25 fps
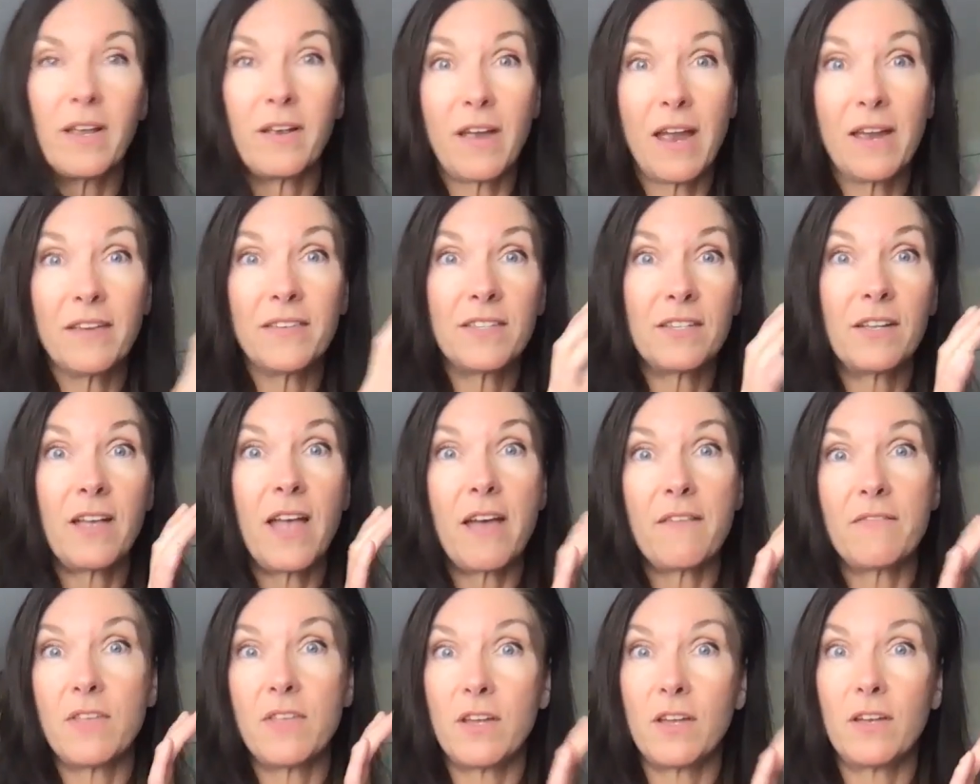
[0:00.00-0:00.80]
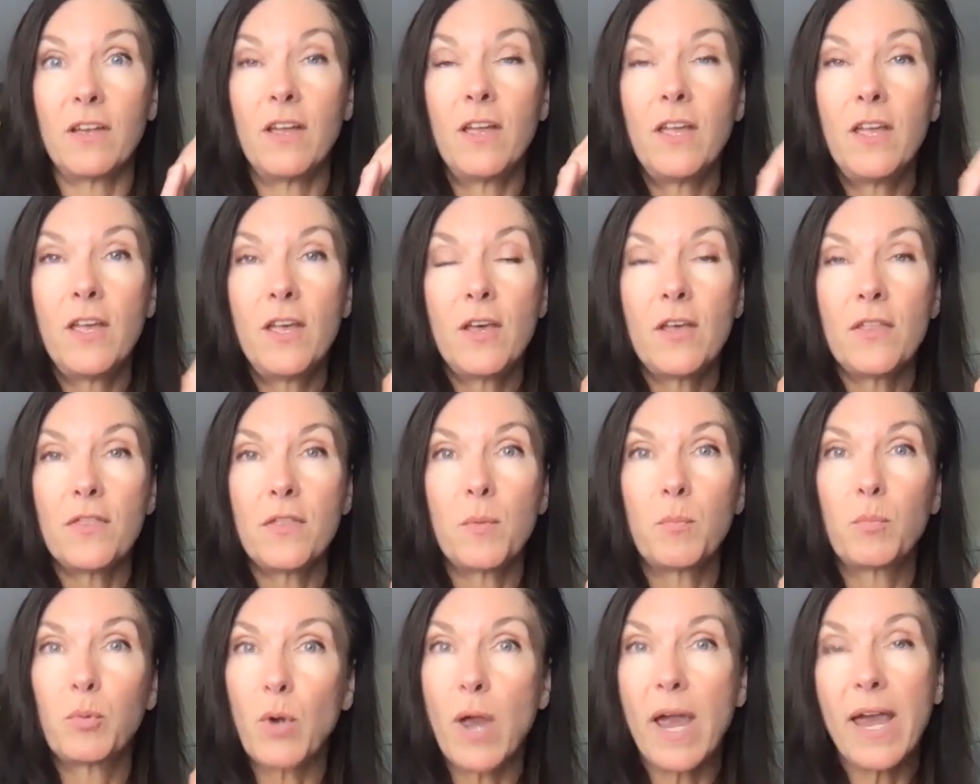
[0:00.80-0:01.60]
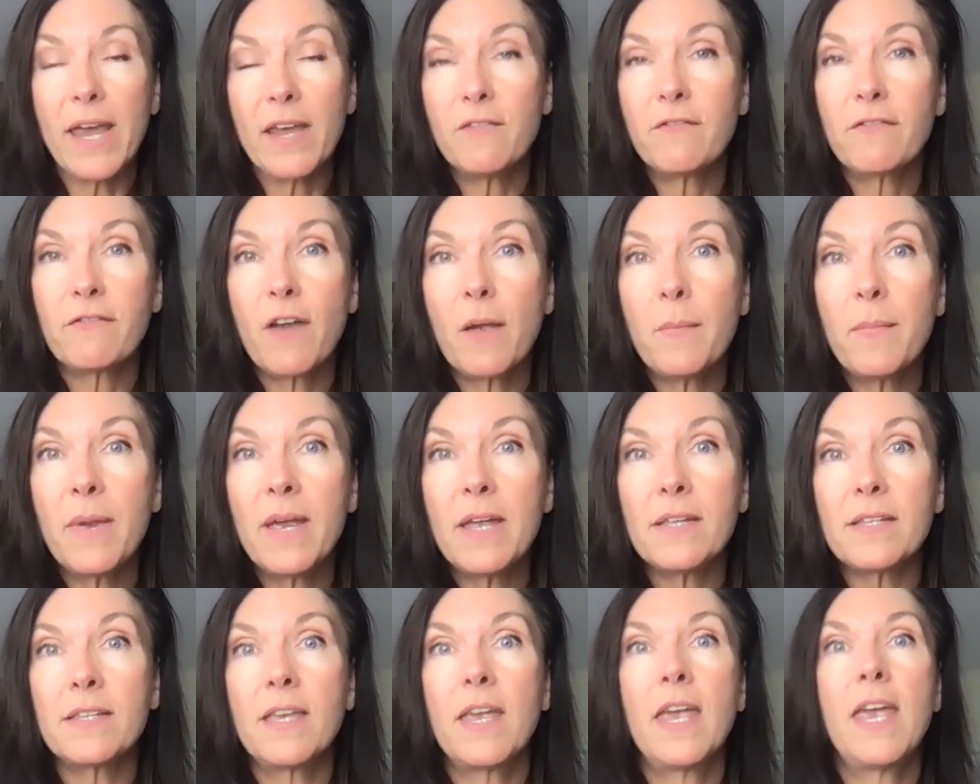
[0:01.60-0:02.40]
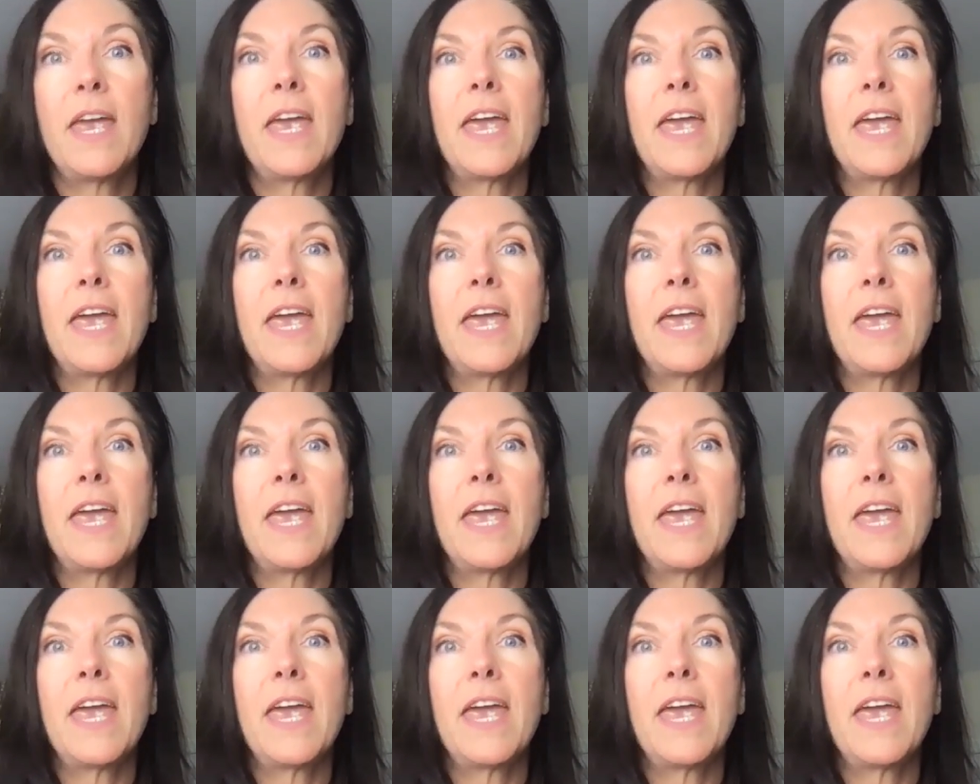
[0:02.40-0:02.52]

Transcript: I still have the brine from it.